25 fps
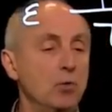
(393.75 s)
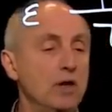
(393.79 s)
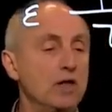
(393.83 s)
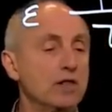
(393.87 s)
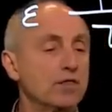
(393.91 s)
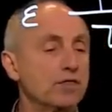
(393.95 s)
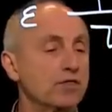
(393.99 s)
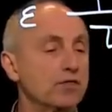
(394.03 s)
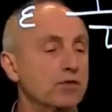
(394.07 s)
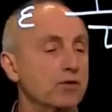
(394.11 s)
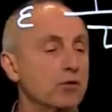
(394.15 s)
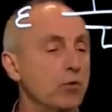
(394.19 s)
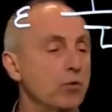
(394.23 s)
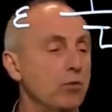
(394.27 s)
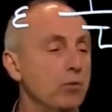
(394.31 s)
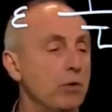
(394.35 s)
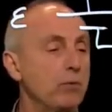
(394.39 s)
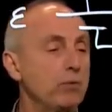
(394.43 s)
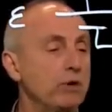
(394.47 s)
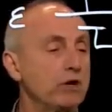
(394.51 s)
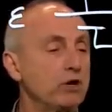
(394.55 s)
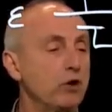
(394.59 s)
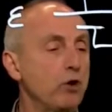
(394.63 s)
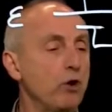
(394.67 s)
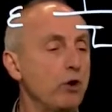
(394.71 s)
with
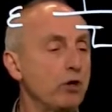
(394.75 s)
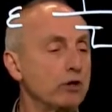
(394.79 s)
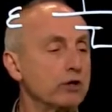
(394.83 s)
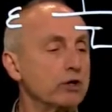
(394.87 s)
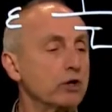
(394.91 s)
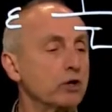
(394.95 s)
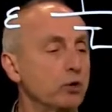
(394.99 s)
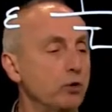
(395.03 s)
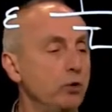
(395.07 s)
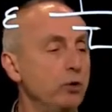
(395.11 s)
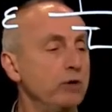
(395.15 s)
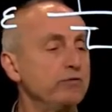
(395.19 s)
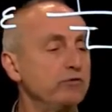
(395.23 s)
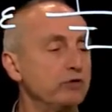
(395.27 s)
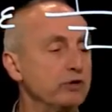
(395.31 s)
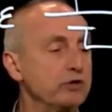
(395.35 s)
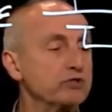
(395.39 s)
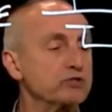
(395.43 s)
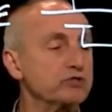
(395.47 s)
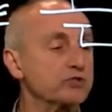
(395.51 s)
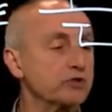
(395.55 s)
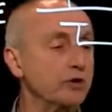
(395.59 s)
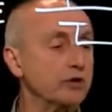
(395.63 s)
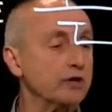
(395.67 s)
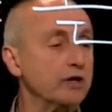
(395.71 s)
what we call an
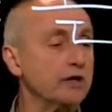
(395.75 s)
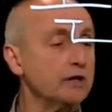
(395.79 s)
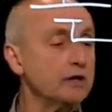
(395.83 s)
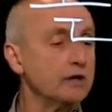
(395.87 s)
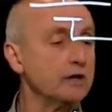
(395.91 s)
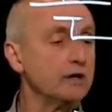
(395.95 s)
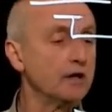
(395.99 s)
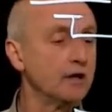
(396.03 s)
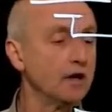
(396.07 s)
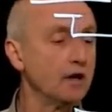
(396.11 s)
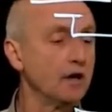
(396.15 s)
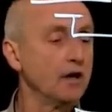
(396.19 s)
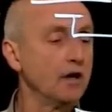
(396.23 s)
equivalent circuit,